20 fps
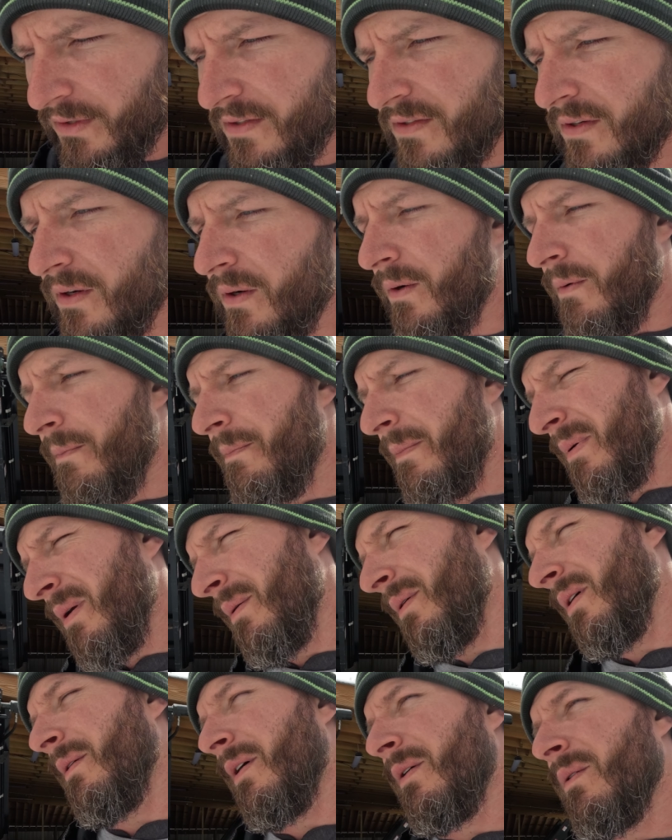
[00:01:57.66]
the tote. And
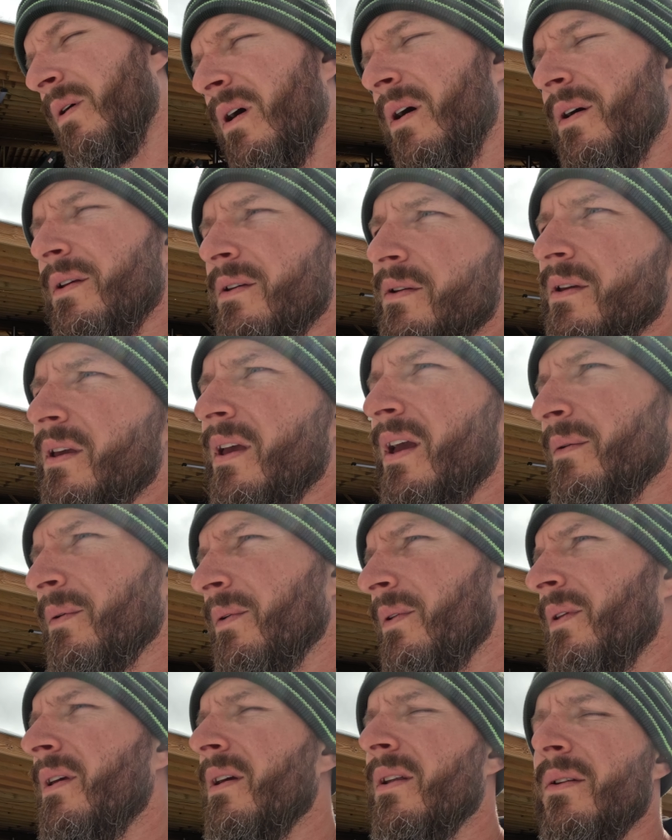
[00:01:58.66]
people are like, well, you can't
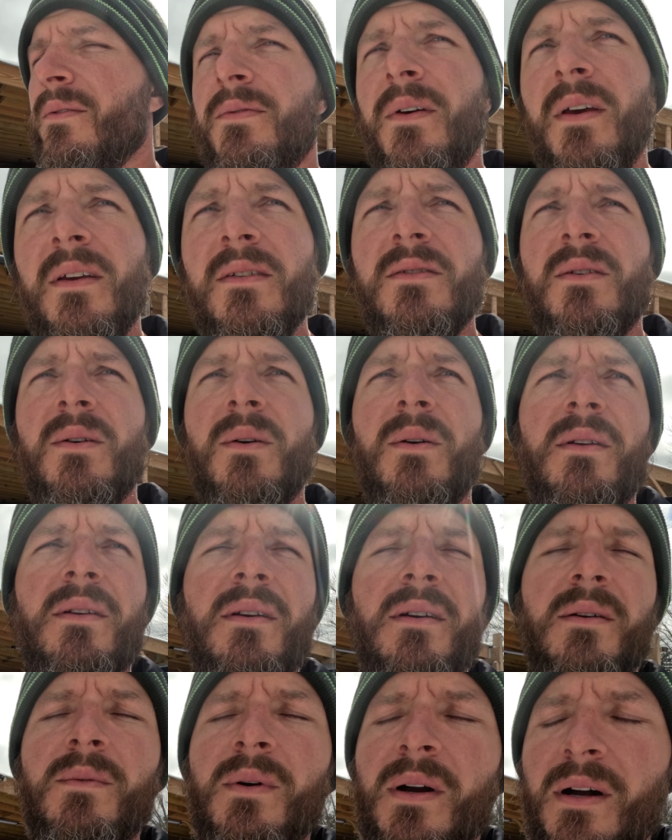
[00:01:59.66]
really get a face cord in
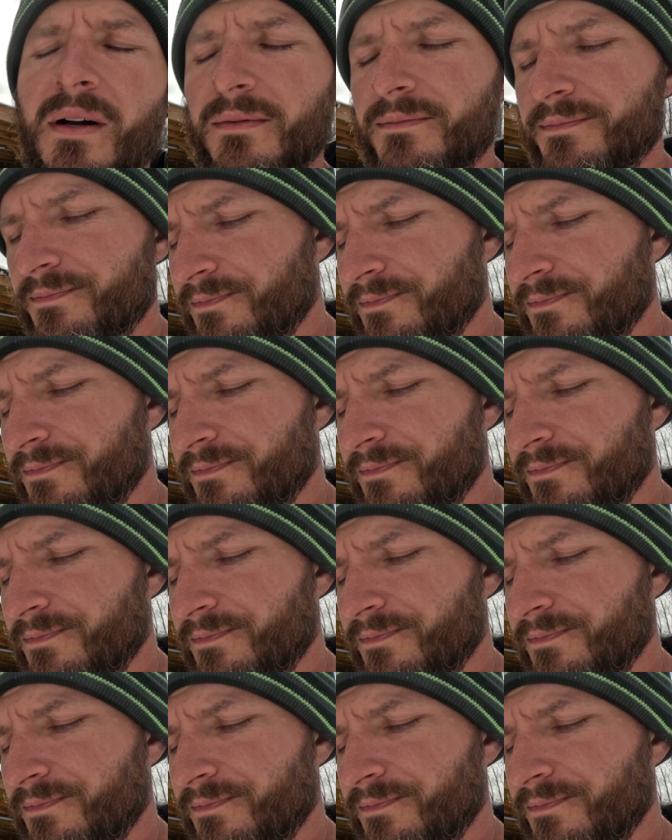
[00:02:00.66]
there. Well,